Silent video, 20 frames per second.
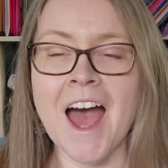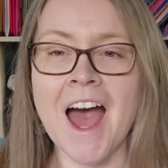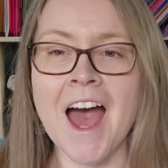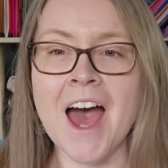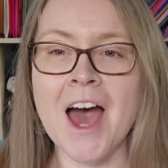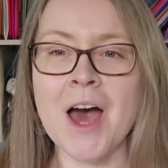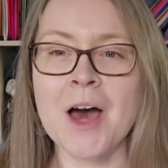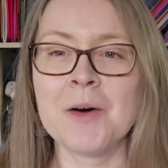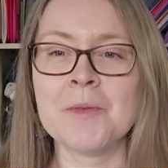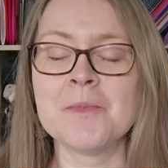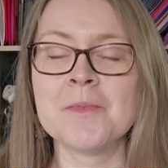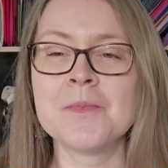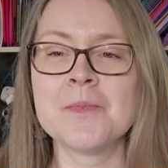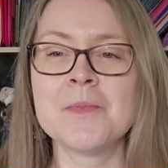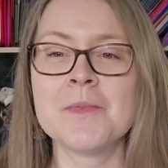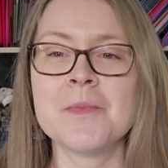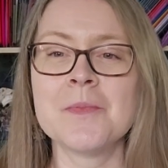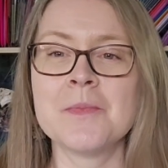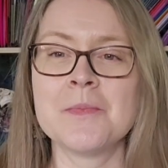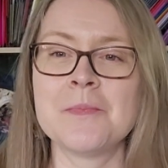
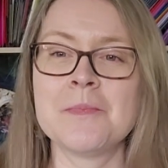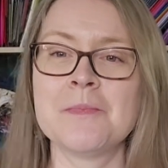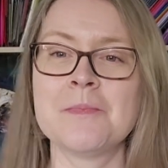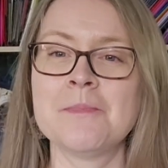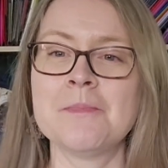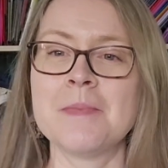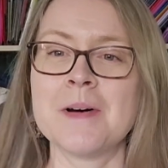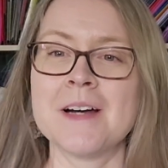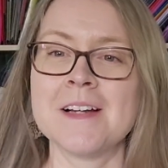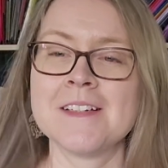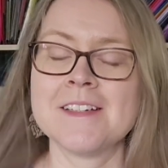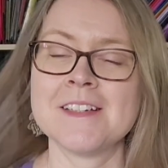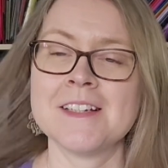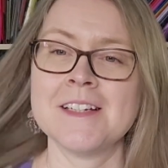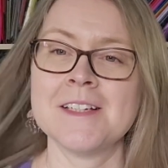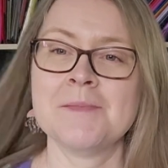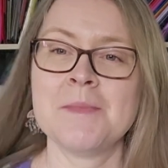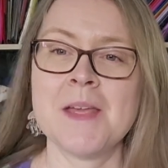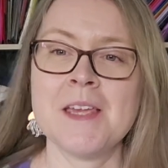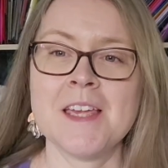But
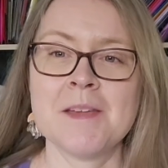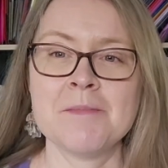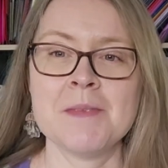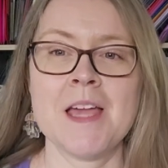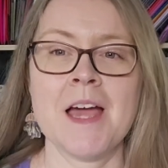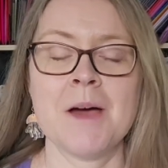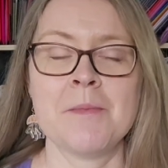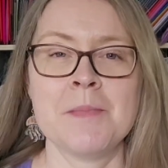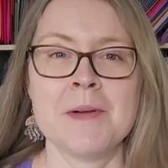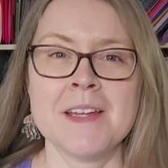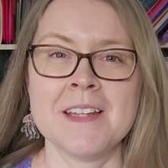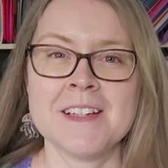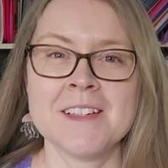it's making me happy.